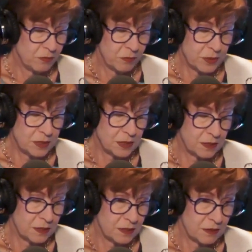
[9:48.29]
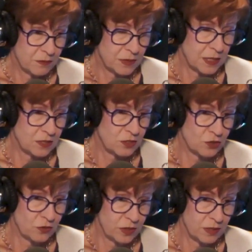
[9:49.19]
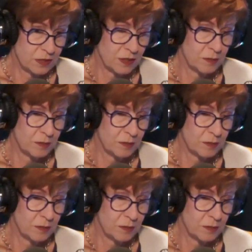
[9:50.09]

was uh, was asked to join the club